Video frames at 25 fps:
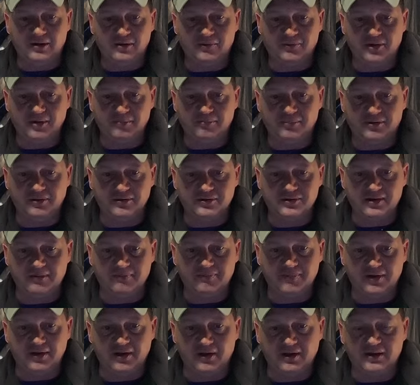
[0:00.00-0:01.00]
out, they pull
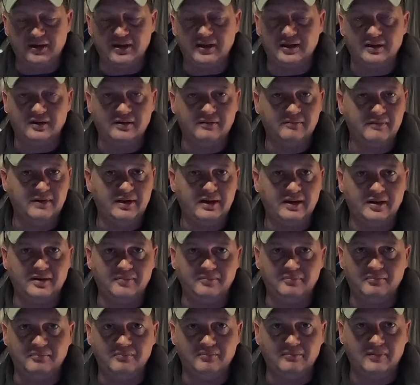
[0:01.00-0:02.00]
something on you and
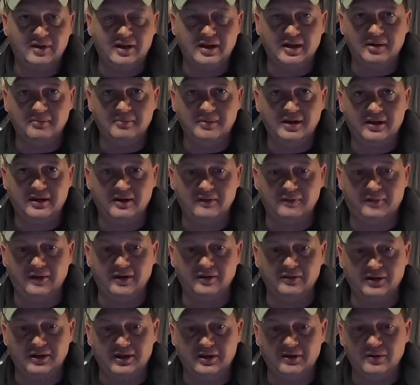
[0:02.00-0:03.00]
and kind of make you
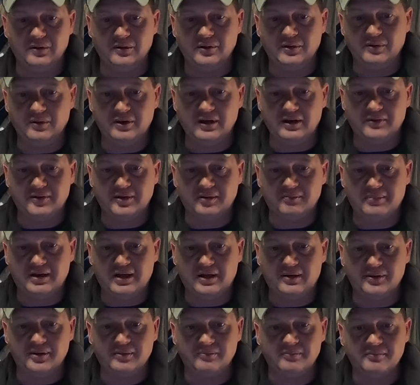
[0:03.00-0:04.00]
feel like you don't know nothing
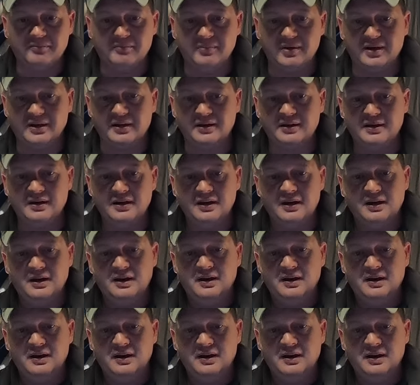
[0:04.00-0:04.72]
about them, but